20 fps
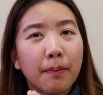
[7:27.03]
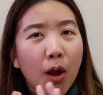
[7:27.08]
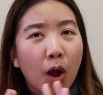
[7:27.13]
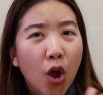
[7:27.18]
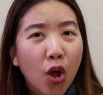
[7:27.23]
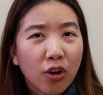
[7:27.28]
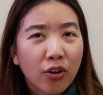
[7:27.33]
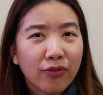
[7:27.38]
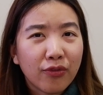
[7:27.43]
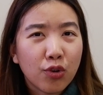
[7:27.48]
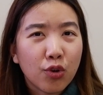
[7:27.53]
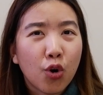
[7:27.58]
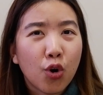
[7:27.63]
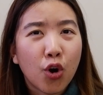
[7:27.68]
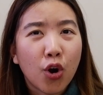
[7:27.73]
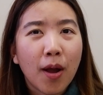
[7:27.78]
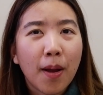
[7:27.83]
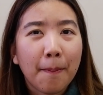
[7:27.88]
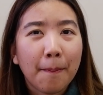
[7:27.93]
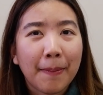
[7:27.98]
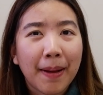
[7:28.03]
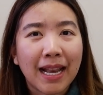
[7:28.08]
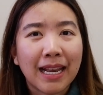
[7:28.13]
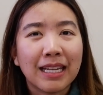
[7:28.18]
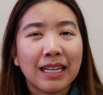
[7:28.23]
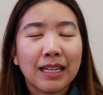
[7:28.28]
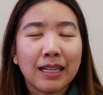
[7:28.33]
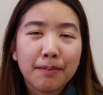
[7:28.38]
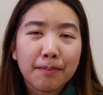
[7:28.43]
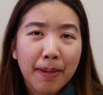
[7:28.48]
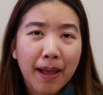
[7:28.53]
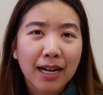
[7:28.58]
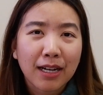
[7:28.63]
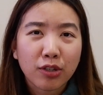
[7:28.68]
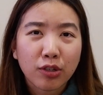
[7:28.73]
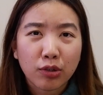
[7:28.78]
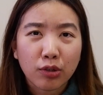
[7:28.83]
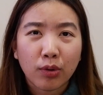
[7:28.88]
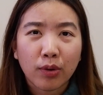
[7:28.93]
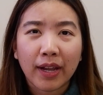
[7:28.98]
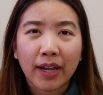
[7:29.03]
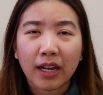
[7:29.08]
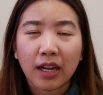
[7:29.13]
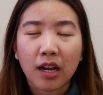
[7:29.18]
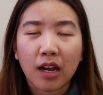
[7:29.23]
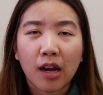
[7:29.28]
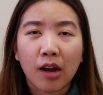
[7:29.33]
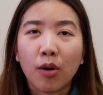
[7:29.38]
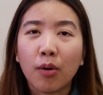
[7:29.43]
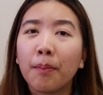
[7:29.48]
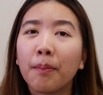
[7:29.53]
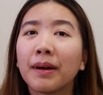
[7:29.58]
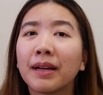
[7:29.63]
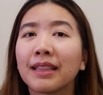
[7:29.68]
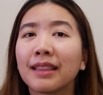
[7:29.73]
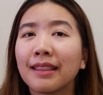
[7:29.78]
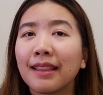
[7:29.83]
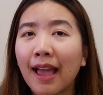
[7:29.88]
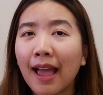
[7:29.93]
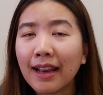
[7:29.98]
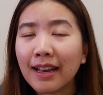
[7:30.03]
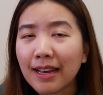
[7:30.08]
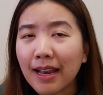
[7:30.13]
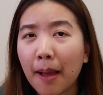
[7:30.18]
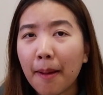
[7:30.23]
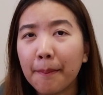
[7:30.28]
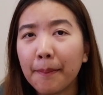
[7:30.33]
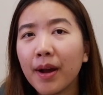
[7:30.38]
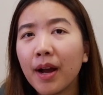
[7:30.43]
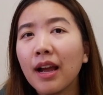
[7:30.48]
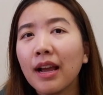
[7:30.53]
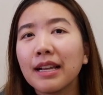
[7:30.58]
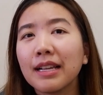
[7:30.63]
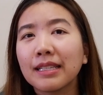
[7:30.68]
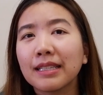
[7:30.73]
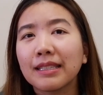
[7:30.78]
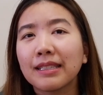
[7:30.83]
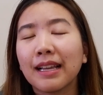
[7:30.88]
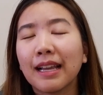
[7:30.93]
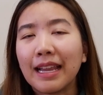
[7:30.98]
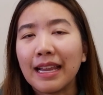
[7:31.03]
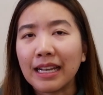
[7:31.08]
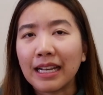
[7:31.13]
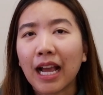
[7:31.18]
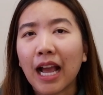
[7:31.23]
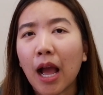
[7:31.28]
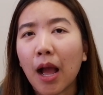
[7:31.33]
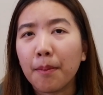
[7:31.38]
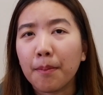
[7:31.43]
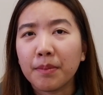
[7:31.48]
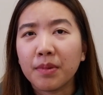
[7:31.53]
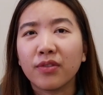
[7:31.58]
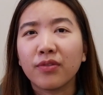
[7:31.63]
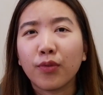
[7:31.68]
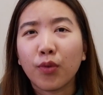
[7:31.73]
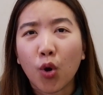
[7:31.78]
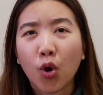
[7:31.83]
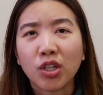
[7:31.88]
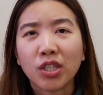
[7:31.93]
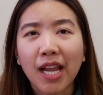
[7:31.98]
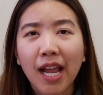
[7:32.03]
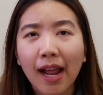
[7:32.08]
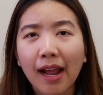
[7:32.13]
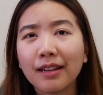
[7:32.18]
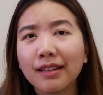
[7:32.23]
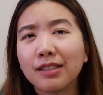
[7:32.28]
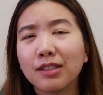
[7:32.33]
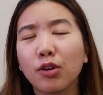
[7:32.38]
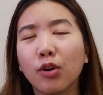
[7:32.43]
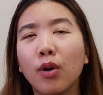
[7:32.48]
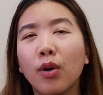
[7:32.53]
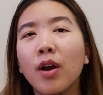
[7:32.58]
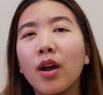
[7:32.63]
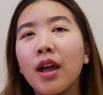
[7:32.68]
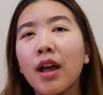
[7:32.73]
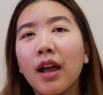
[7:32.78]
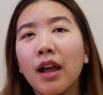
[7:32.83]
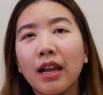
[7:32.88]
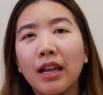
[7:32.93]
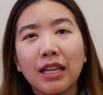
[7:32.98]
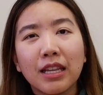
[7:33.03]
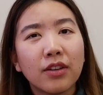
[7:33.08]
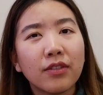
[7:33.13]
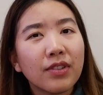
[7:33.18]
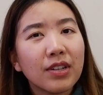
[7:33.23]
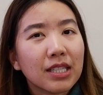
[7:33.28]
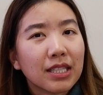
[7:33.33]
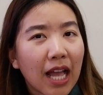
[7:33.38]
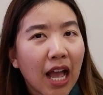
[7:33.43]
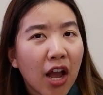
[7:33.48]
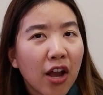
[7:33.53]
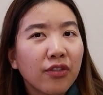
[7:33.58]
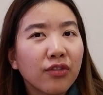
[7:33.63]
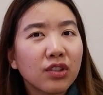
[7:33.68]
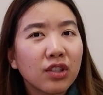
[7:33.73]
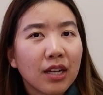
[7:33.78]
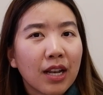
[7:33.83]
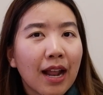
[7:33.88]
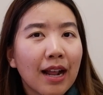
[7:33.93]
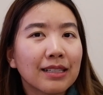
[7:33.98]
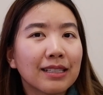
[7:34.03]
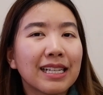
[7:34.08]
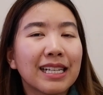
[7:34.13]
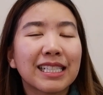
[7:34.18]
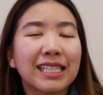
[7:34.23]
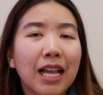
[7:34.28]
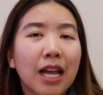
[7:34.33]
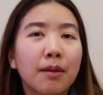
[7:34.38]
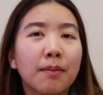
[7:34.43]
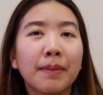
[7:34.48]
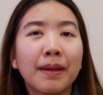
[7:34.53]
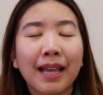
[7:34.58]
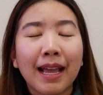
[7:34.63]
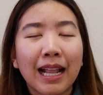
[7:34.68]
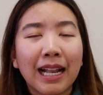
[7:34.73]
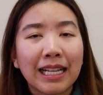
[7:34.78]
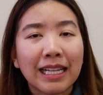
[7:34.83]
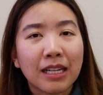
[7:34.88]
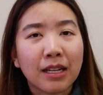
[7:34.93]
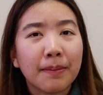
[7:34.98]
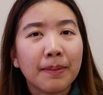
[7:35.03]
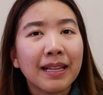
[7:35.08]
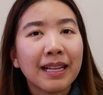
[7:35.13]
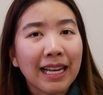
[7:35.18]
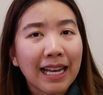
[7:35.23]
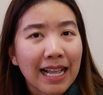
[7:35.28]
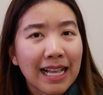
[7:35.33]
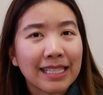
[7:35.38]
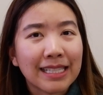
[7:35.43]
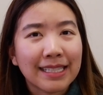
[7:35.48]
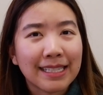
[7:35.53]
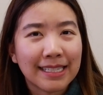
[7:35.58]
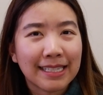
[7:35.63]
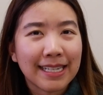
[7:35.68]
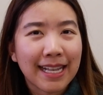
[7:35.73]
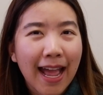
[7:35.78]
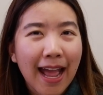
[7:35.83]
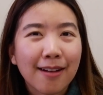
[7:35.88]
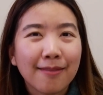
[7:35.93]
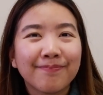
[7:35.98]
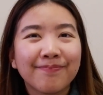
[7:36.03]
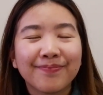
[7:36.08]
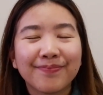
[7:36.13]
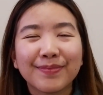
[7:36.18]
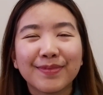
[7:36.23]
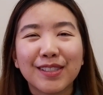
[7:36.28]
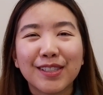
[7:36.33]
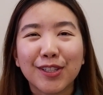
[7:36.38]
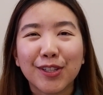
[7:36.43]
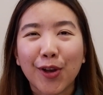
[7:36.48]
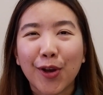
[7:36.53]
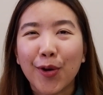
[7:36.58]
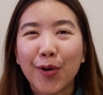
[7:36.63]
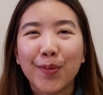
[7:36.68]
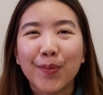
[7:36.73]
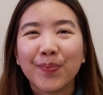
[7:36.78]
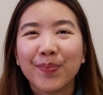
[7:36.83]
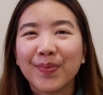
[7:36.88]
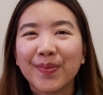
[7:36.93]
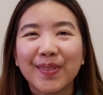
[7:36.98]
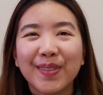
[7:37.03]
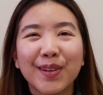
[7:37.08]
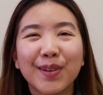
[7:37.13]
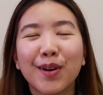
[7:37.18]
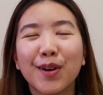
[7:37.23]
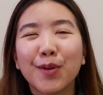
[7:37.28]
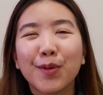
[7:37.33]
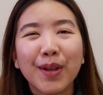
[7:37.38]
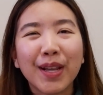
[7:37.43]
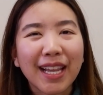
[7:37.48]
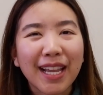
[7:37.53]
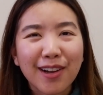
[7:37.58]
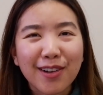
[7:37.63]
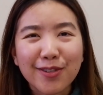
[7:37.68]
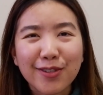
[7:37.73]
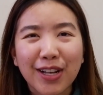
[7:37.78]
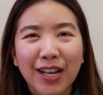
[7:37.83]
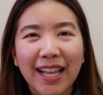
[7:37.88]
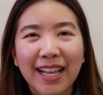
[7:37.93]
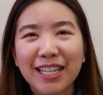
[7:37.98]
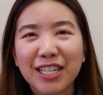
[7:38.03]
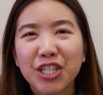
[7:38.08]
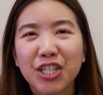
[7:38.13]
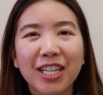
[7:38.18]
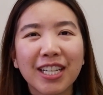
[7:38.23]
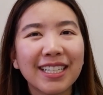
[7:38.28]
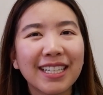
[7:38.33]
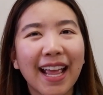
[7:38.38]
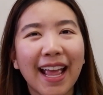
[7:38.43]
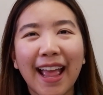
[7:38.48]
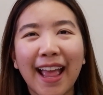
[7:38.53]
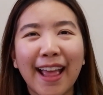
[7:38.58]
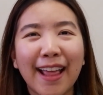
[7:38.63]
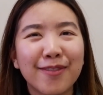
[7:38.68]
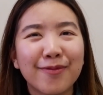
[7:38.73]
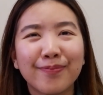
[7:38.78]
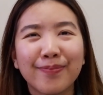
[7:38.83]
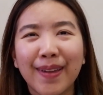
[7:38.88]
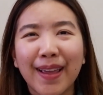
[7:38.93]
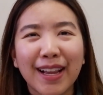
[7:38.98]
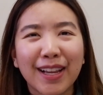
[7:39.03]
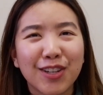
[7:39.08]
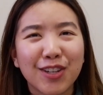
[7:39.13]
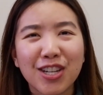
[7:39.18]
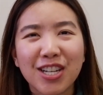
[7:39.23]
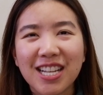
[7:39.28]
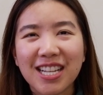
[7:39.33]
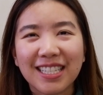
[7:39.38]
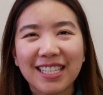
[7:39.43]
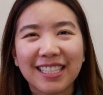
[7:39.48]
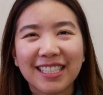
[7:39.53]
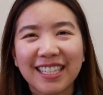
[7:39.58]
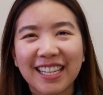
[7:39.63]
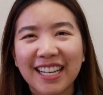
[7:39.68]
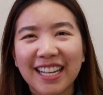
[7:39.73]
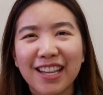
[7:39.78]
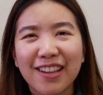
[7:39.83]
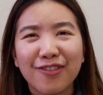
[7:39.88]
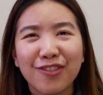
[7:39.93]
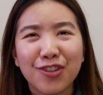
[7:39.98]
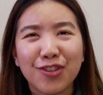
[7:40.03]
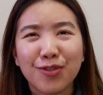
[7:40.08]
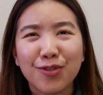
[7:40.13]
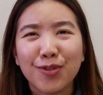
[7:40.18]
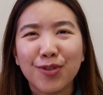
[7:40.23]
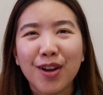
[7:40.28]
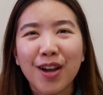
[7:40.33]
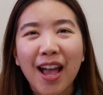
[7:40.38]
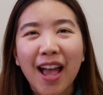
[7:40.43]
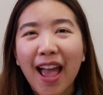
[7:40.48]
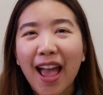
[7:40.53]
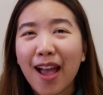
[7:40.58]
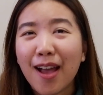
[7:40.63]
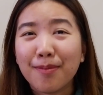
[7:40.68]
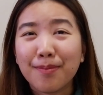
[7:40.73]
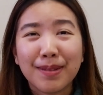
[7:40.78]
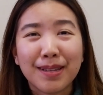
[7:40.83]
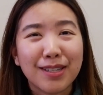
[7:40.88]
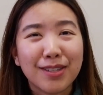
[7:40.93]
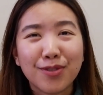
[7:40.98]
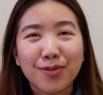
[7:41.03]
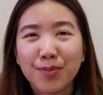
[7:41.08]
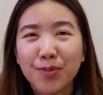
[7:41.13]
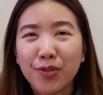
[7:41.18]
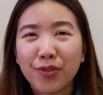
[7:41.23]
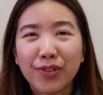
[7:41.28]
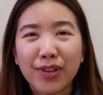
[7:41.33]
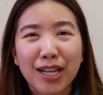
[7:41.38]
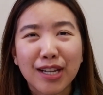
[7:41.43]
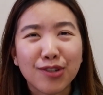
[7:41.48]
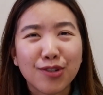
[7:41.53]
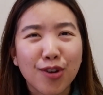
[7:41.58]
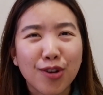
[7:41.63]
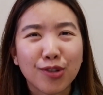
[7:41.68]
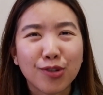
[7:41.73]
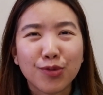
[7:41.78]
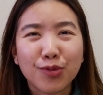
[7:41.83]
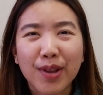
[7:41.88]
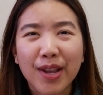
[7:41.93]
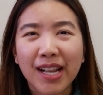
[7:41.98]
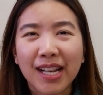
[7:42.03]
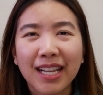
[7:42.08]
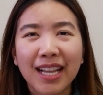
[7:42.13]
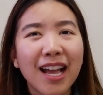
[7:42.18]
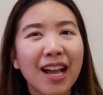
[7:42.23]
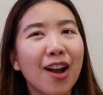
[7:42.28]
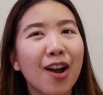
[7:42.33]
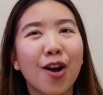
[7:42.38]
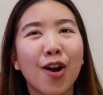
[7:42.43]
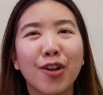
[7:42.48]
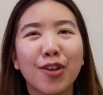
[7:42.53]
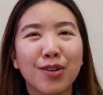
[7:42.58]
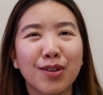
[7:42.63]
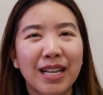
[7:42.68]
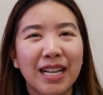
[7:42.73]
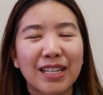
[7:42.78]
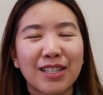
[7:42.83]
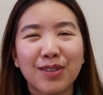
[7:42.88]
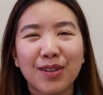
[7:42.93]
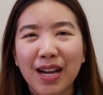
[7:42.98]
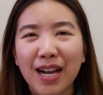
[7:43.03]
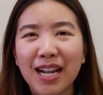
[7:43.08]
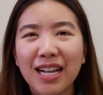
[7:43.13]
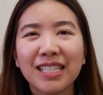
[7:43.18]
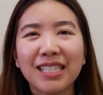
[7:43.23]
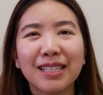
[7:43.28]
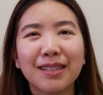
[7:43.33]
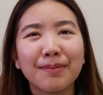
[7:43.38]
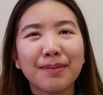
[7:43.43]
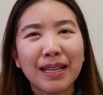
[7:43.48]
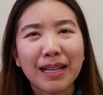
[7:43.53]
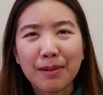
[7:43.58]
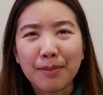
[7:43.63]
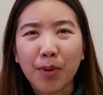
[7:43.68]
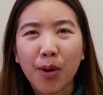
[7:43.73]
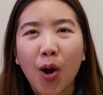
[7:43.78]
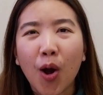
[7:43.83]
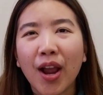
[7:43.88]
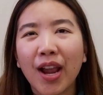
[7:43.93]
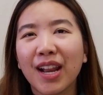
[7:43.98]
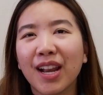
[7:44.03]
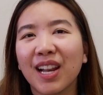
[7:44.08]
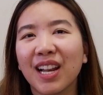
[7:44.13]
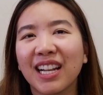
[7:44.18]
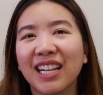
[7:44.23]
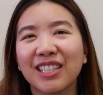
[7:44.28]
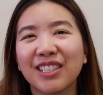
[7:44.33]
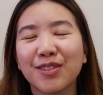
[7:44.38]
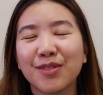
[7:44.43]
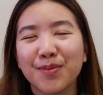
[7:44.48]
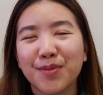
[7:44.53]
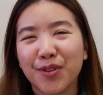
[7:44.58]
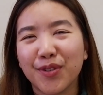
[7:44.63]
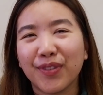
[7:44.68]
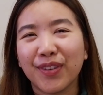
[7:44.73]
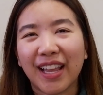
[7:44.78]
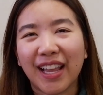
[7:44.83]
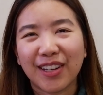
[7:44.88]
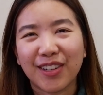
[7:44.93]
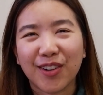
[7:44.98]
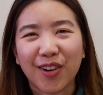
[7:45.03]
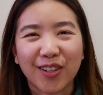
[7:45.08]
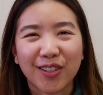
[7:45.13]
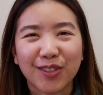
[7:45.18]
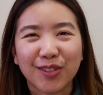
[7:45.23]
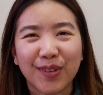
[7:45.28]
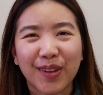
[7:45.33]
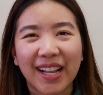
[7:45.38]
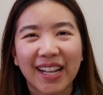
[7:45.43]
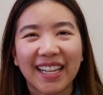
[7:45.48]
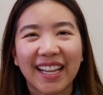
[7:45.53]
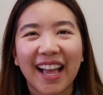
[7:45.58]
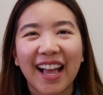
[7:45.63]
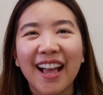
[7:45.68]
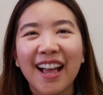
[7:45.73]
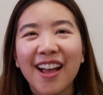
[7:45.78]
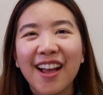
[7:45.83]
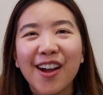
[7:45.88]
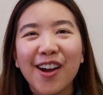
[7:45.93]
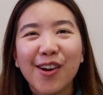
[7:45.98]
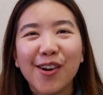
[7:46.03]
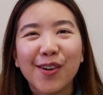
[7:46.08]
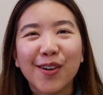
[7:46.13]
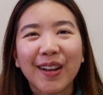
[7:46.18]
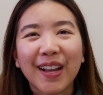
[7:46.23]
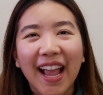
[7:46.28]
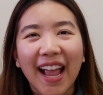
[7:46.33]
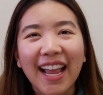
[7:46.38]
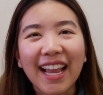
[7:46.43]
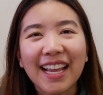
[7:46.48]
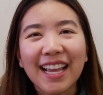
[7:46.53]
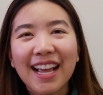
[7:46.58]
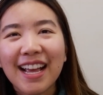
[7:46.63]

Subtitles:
all of your money back to your account. But that number is the income before tax, so if it's after tax, it can be a little bit less than that. So do a quick calculation and make your decision if you happy to move here to Australia or you need to earn something more in order to move here to Australia. Okay,